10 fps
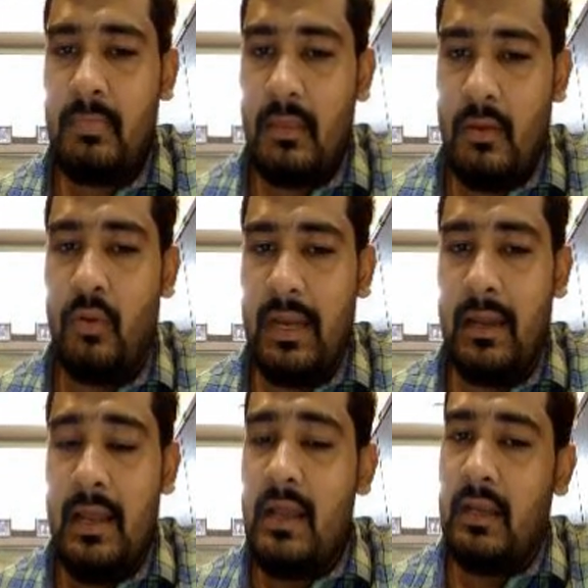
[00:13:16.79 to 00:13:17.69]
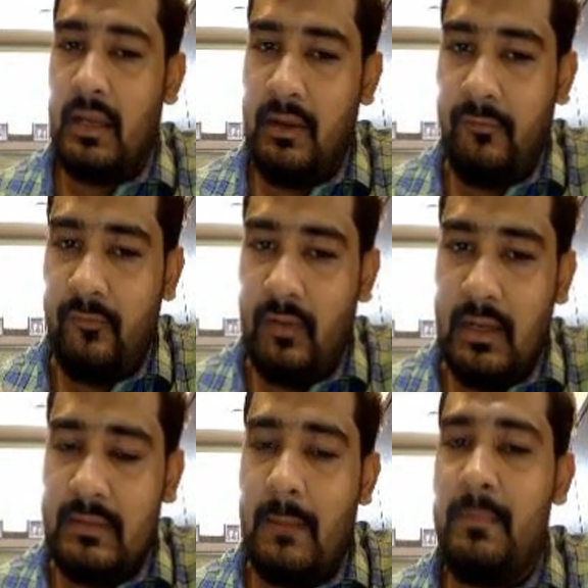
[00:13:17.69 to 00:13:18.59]
Okay, if
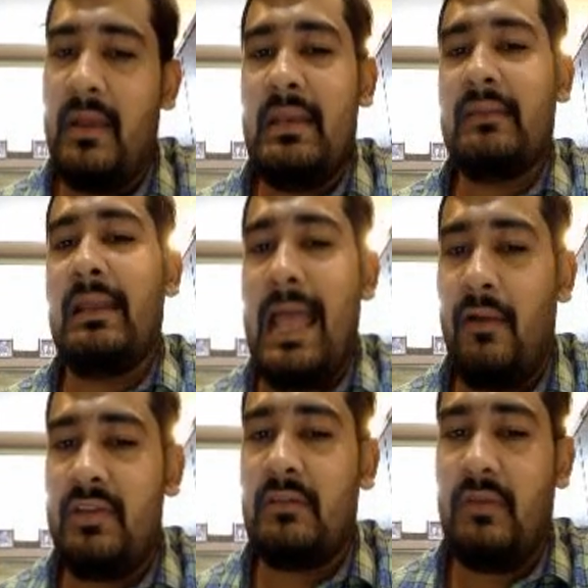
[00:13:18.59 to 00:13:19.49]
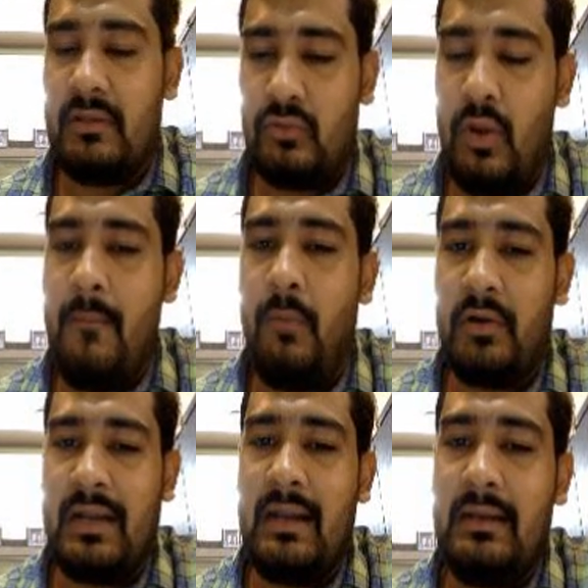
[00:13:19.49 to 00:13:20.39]
in the beginning the language is so
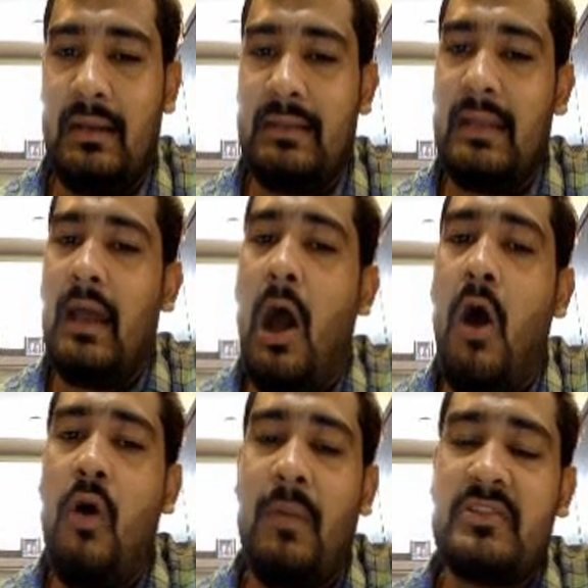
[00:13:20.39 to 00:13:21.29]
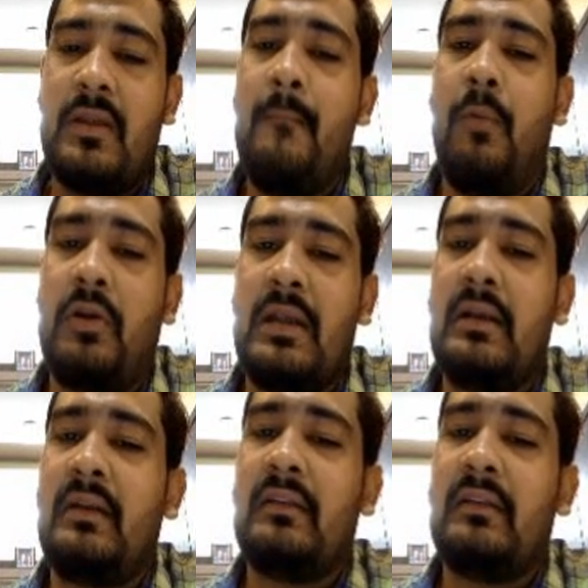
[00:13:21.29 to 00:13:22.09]
important, then how much important it is